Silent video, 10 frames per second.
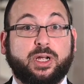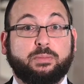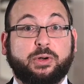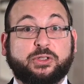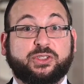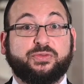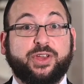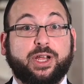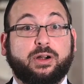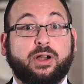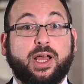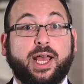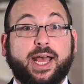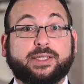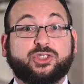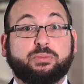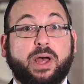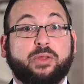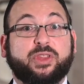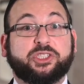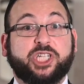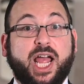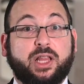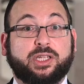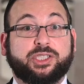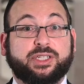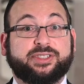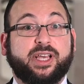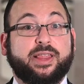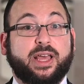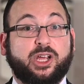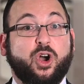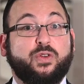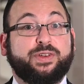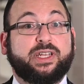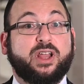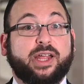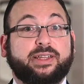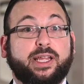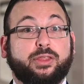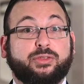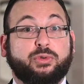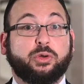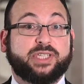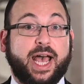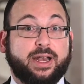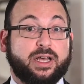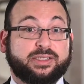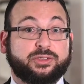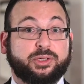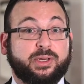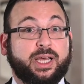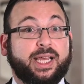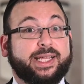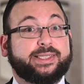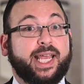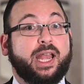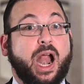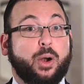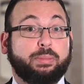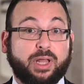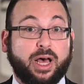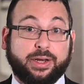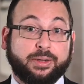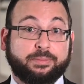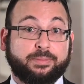persevere, and surmount the challenges that COVID-19 throws at us. It's in our blood.